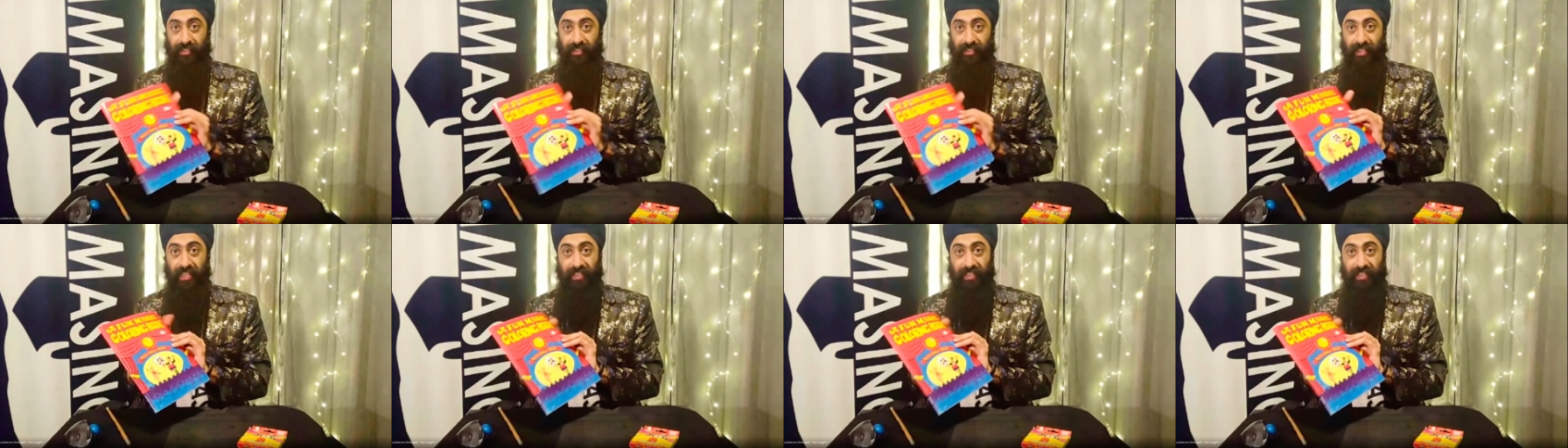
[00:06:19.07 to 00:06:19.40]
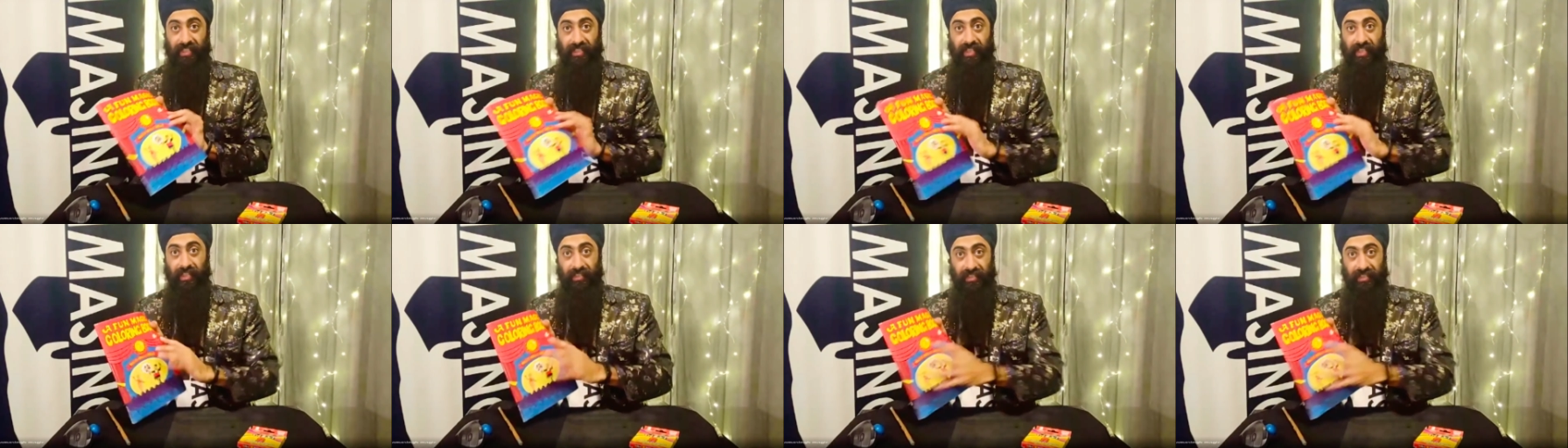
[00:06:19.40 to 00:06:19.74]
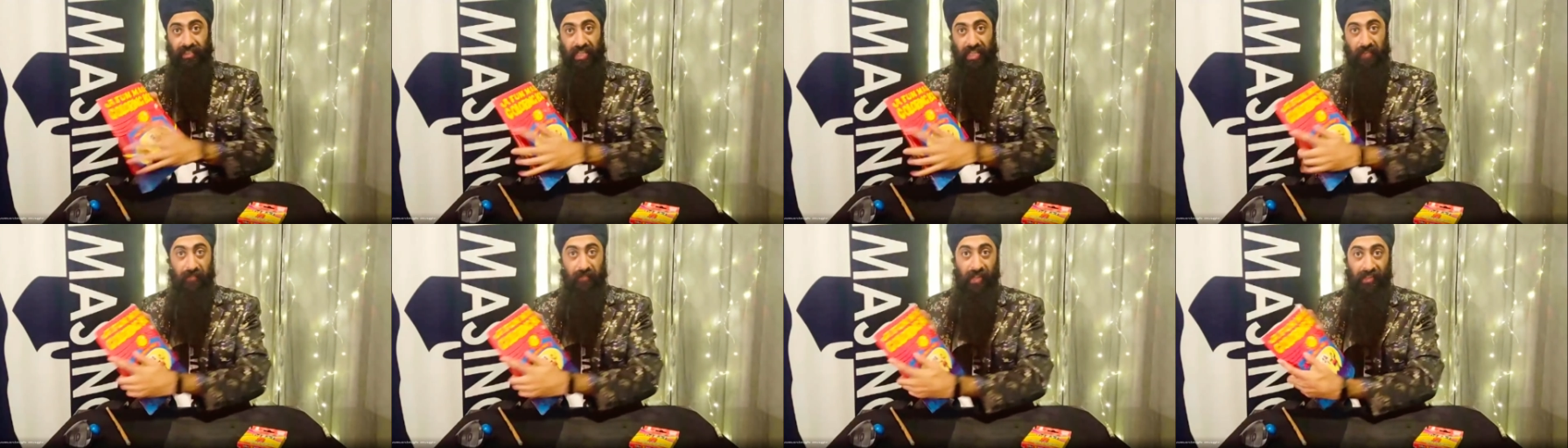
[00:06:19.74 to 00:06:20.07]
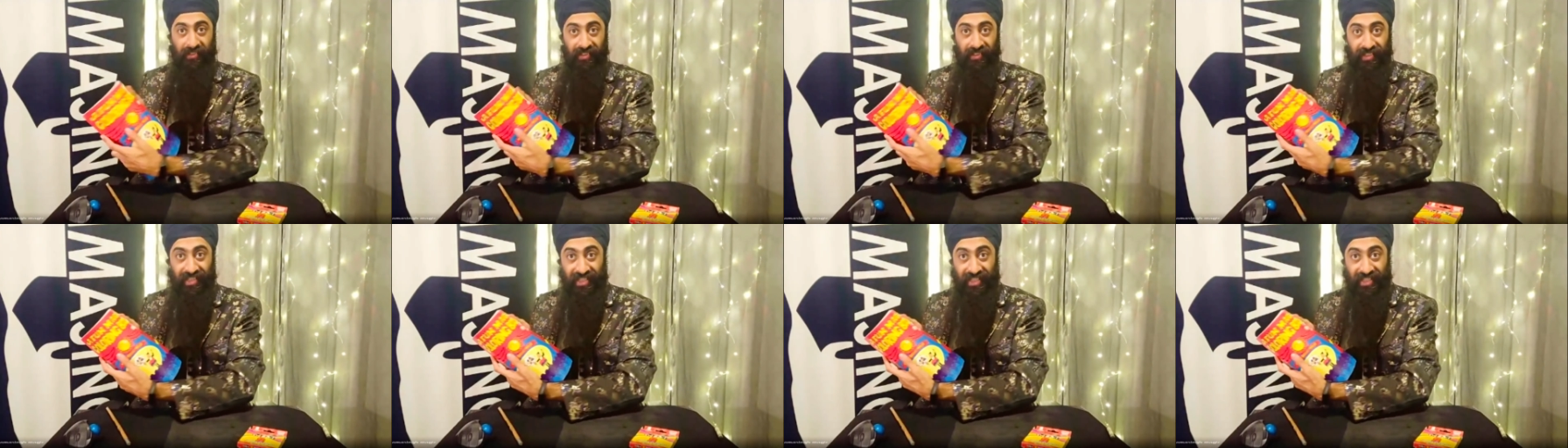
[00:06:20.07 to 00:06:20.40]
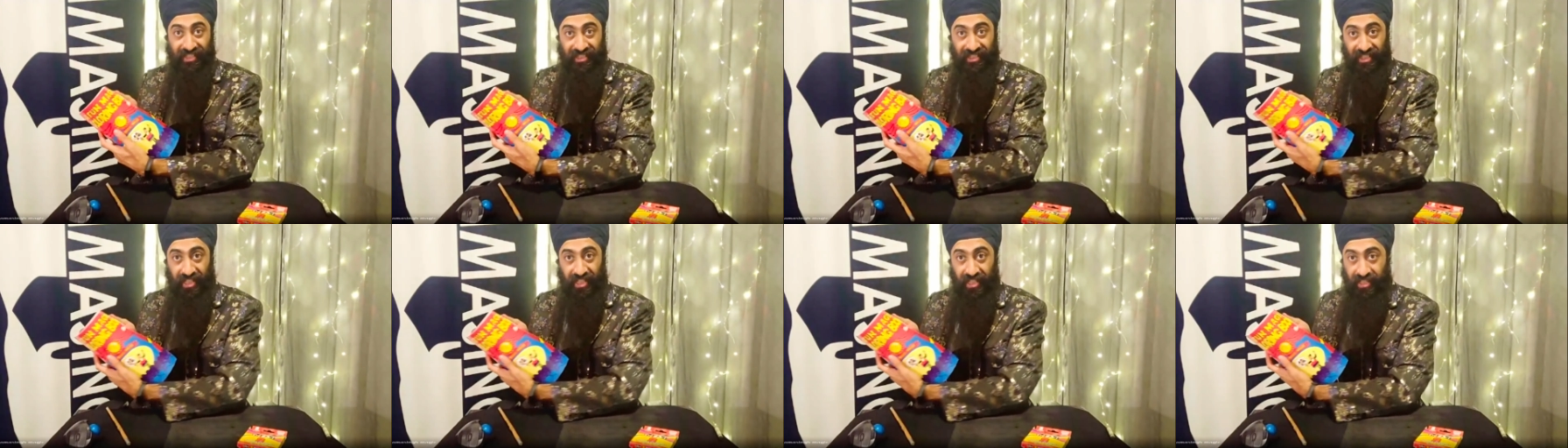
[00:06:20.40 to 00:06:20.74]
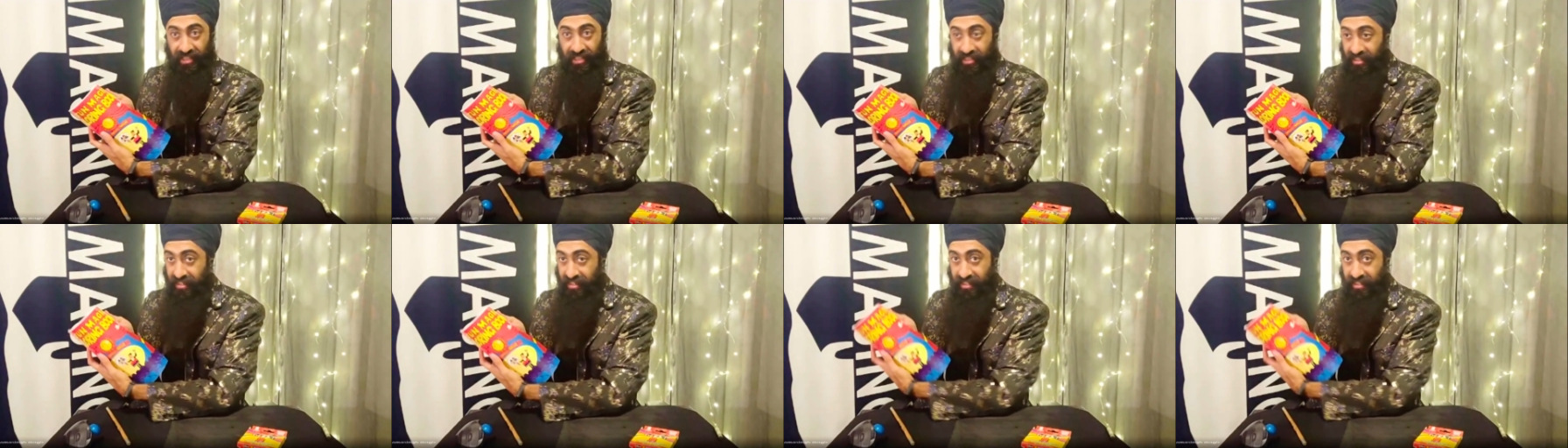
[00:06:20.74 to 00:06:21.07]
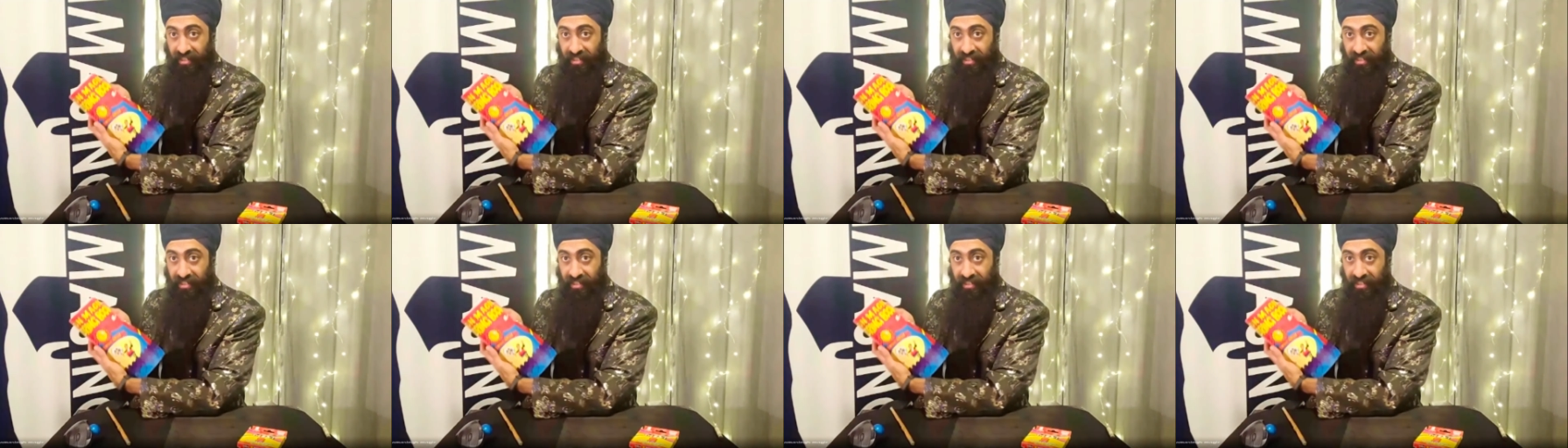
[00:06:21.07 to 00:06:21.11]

Do you think the colors came out? Let's check.